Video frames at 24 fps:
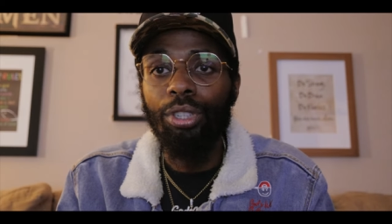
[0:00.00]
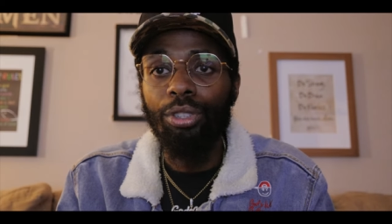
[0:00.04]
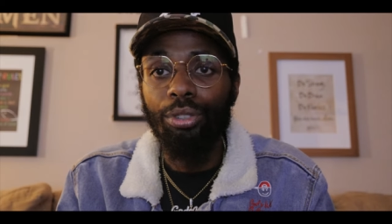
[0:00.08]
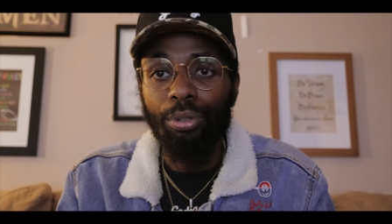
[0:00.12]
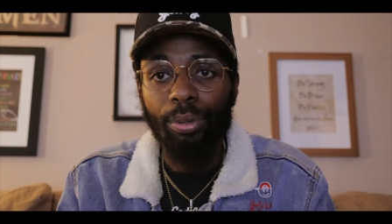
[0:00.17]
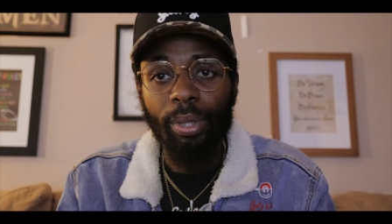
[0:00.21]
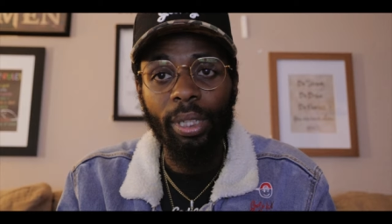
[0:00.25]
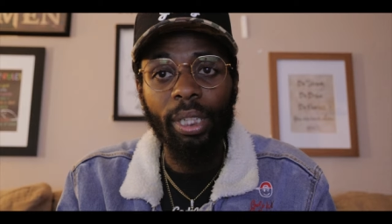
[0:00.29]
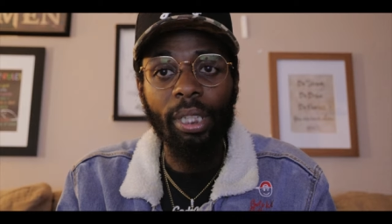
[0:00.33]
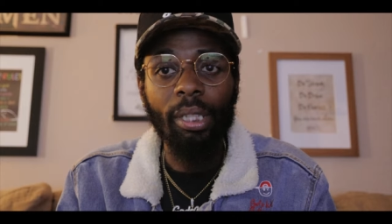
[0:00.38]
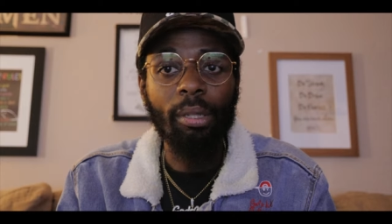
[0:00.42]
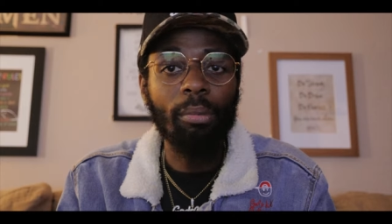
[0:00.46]
your
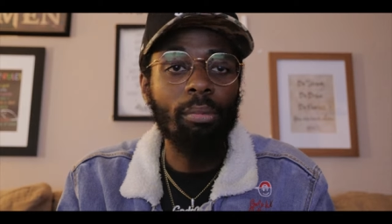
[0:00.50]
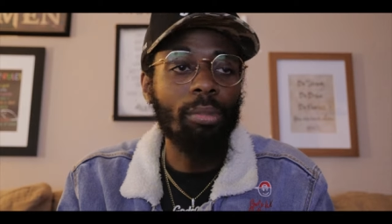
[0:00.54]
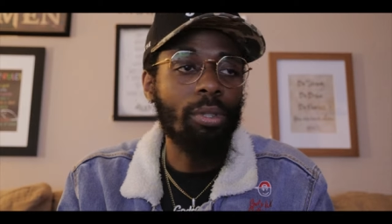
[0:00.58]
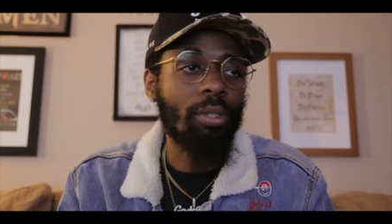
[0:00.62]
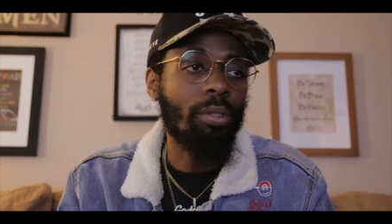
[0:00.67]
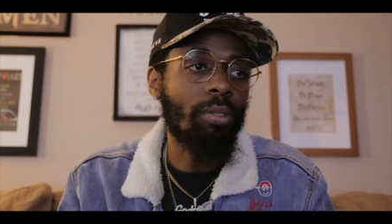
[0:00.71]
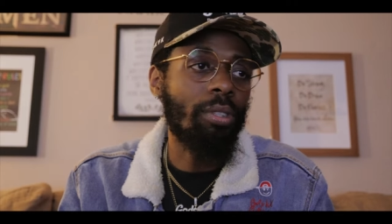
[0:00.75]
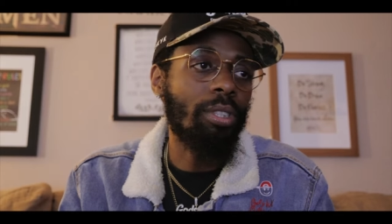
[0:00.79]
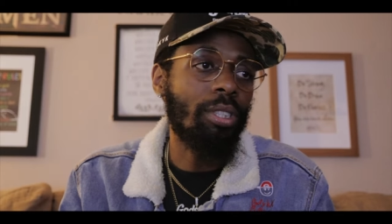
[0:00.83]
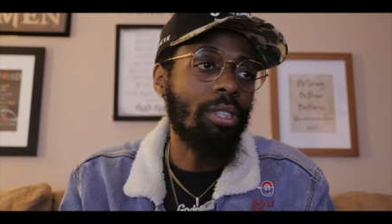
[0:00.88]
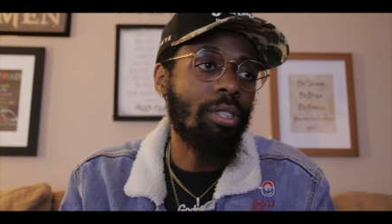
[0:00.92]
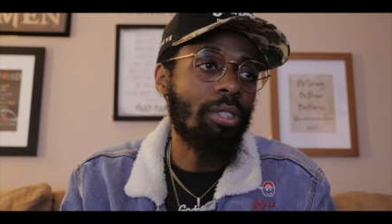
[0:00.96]

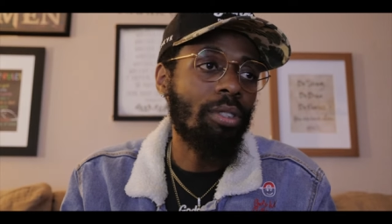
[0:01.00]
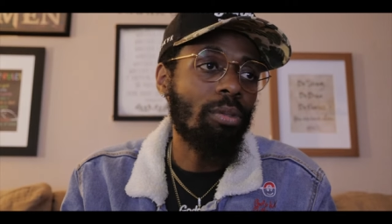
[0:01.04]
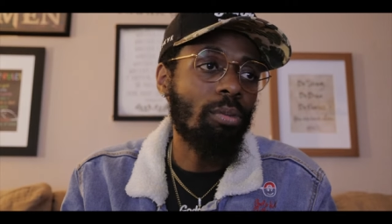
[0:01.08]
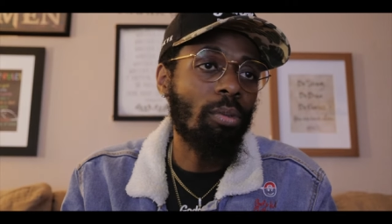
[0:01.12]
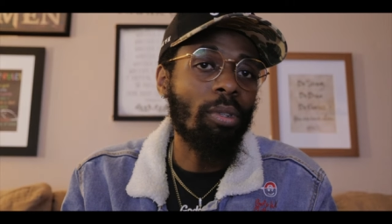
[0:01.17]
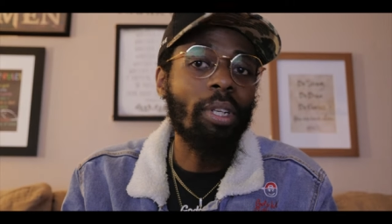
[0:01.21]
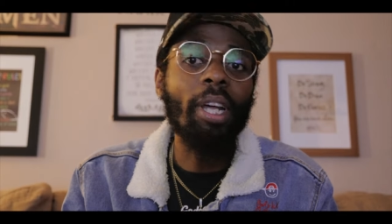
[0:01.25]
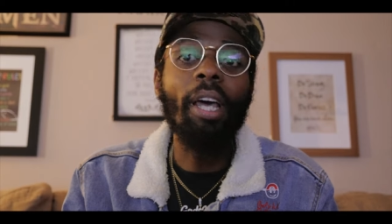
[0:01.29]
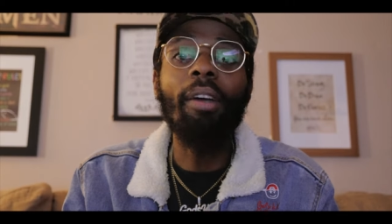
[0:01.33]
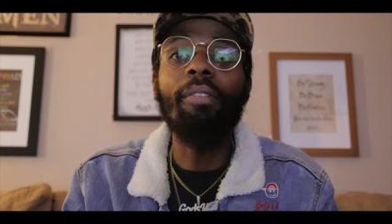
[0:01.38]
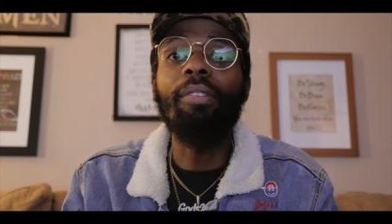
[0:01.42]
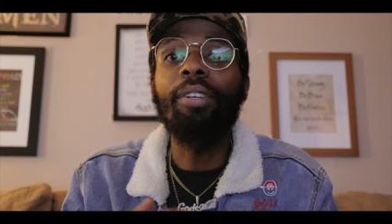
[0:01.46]
dreams, or just
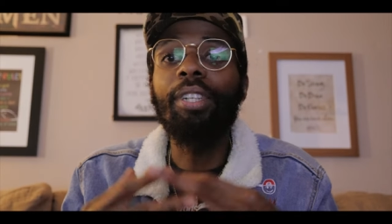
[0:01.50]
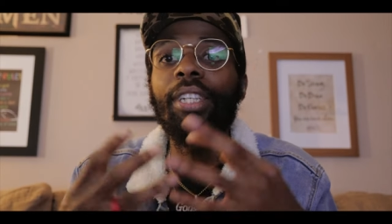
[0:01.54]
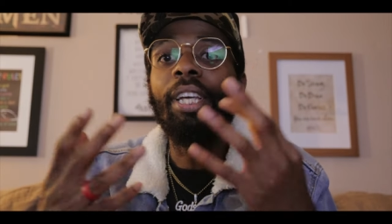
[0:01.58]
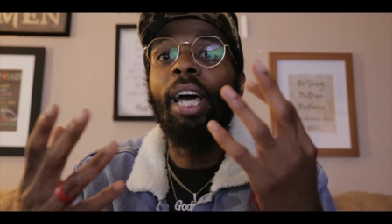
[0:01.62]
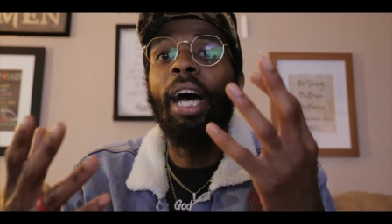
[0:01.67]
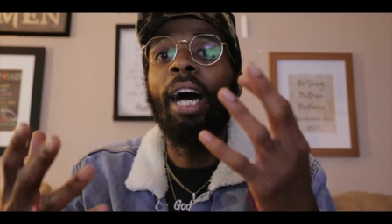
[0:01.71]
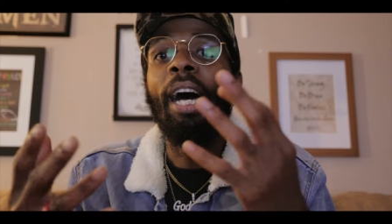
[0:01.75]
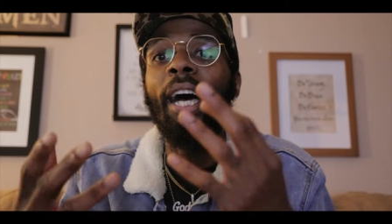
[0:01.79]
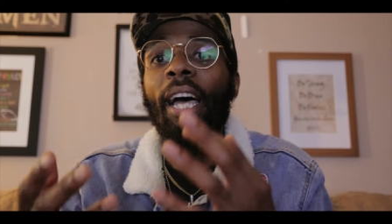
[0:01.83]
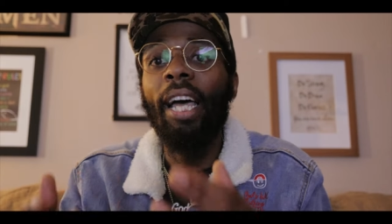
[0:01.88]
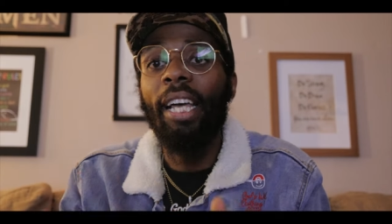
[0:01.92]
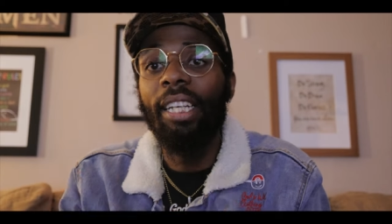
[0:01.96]
whatever
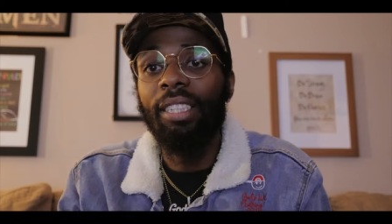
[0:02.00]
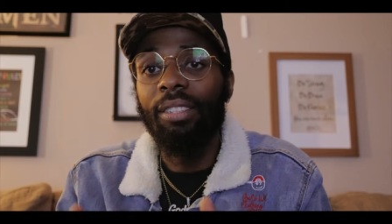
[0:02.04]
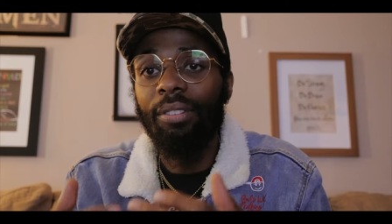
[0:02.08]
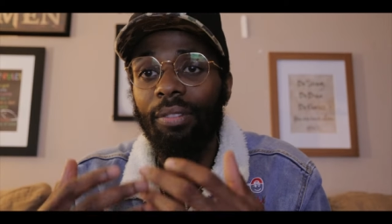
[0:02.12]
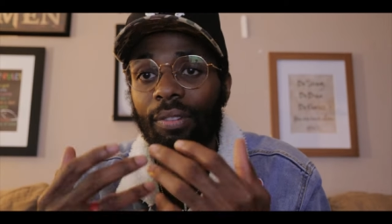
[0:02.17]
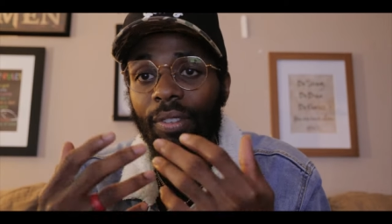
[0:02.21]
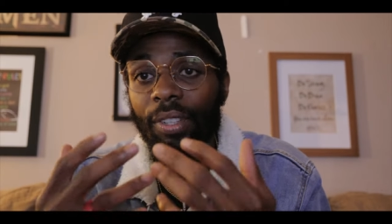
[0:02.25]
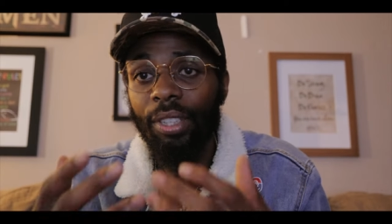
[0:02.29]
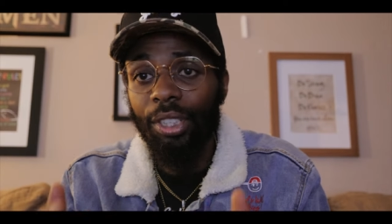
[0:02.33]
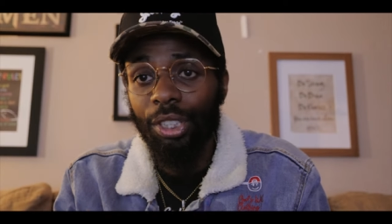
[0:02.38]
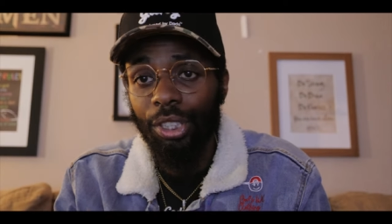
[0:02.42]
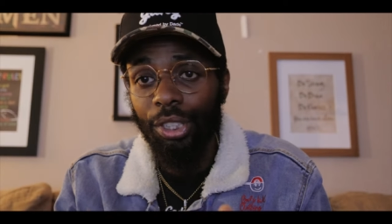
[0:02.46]
Yah has
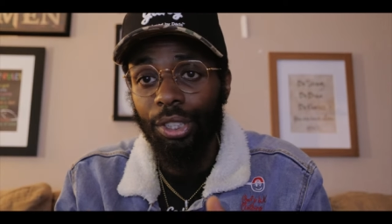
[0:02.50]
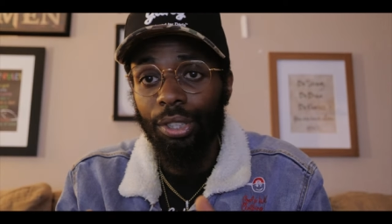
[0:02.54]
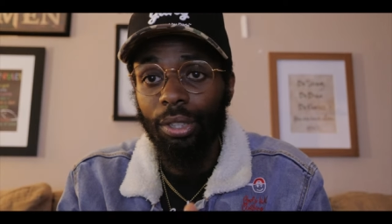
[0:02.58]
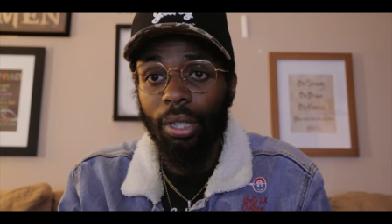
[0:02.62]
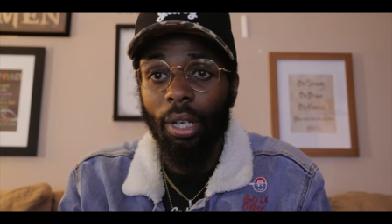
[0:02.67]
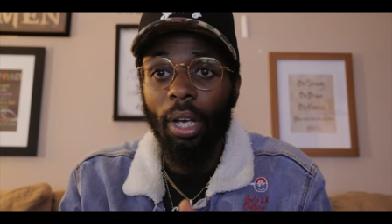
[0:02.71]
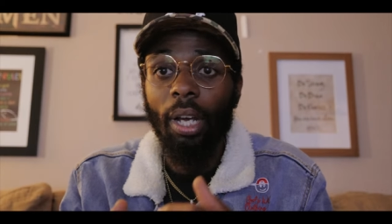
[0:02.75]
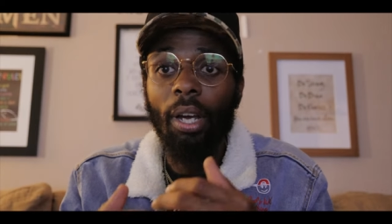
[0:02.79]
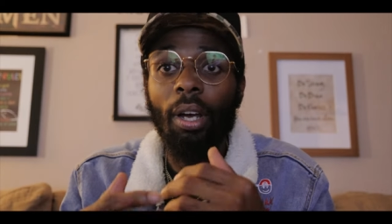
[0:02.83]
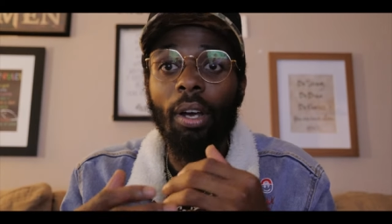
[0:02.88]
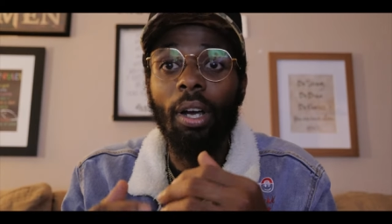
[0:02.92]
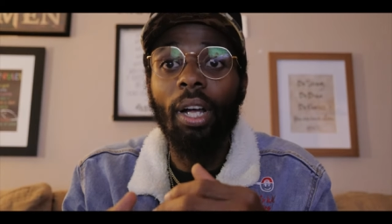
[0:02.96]
envisioned,
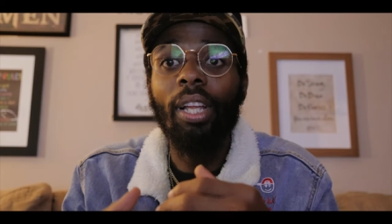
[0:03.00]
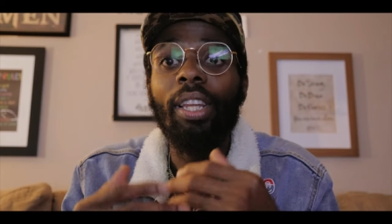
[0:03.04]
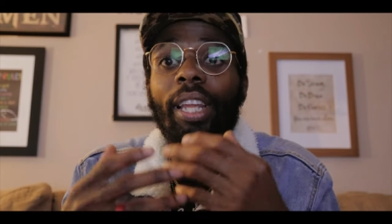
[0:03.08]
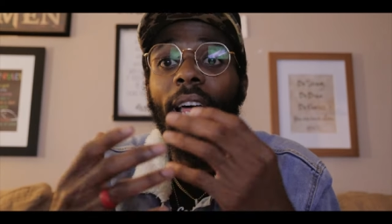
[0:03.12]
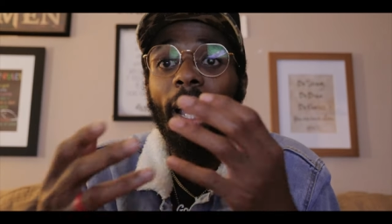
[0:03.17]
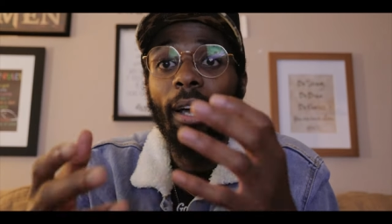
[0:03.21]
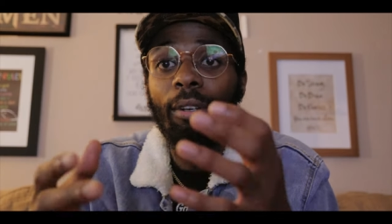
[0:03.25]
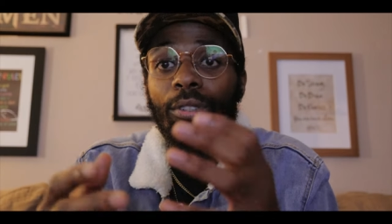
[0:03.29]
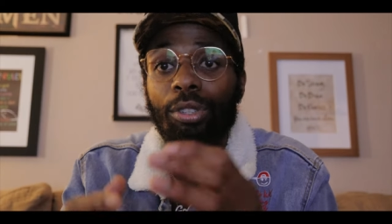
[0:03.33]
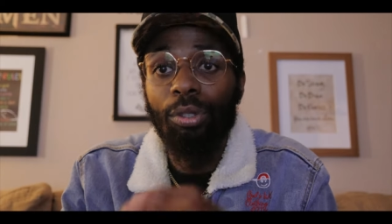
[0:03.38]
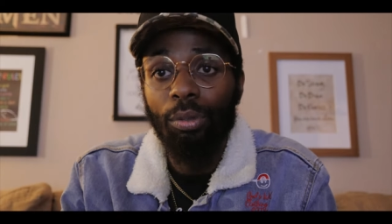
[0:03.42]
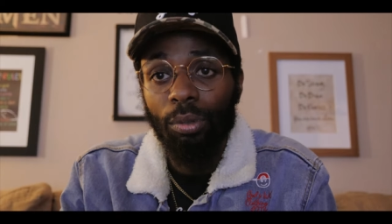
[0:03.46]

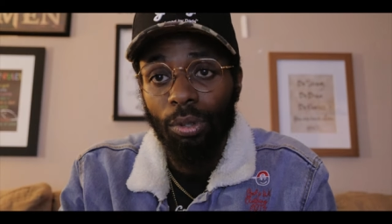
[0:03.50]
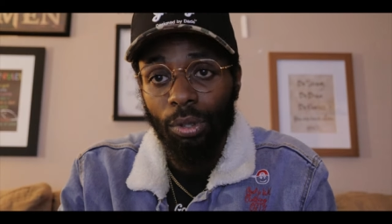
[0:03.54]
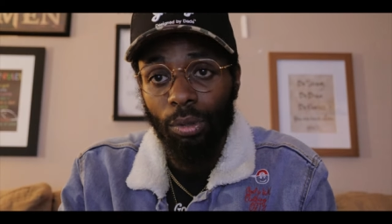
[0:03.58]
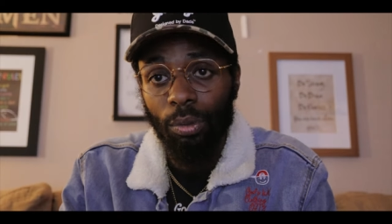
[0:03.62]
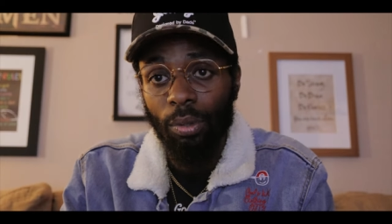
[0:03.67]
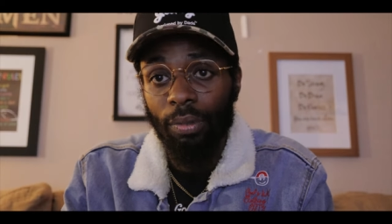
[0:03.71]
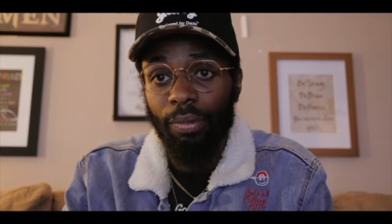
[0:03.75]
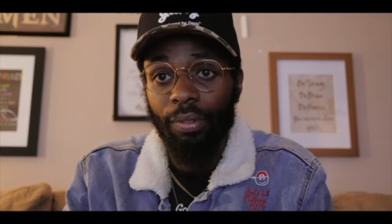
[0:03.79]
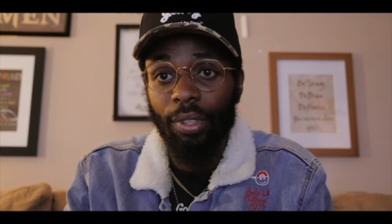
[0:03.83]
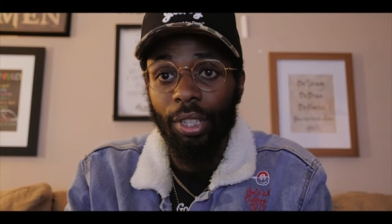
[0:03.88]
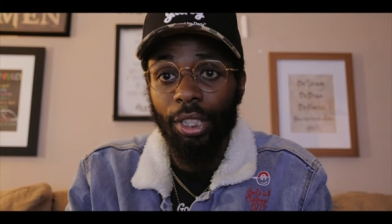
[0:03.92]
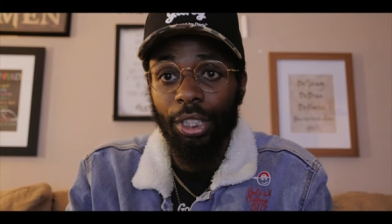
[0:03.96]
allowed you
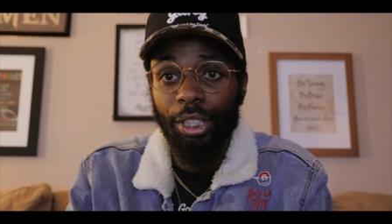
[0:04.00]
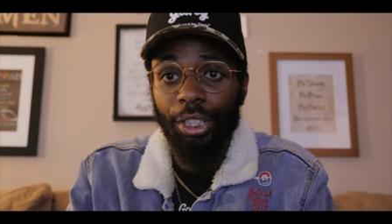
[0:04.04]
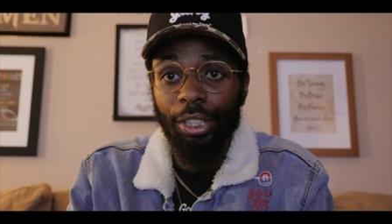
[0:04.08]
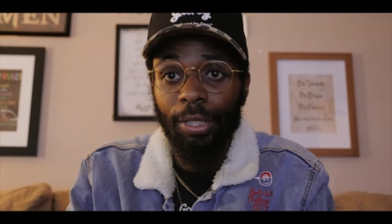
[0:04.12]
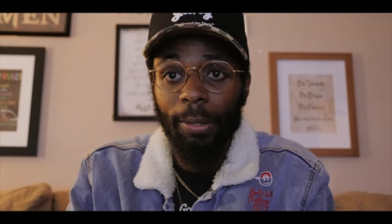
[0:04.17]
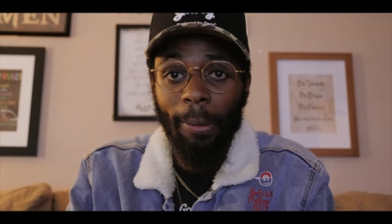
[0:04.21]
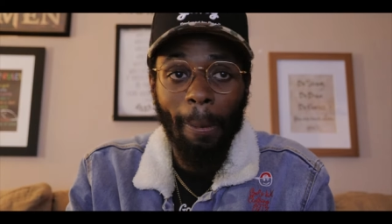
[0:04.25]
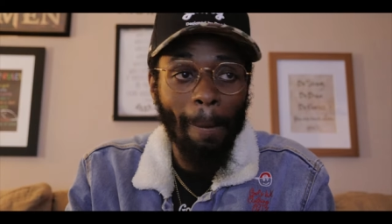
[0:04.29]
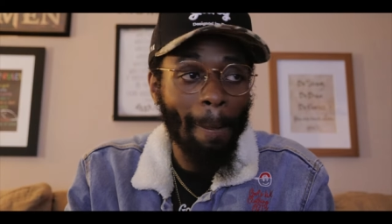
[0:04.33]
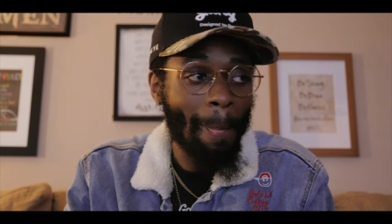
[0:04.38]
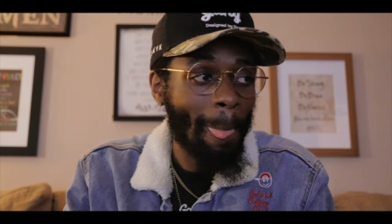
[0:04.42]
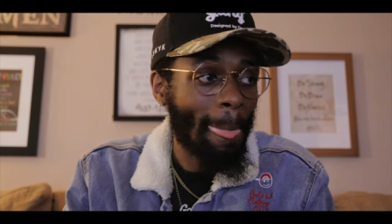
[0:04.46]
to
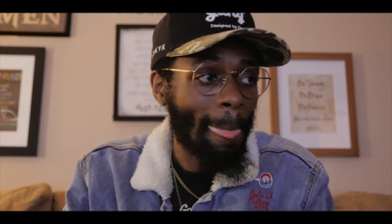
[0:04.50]
envision,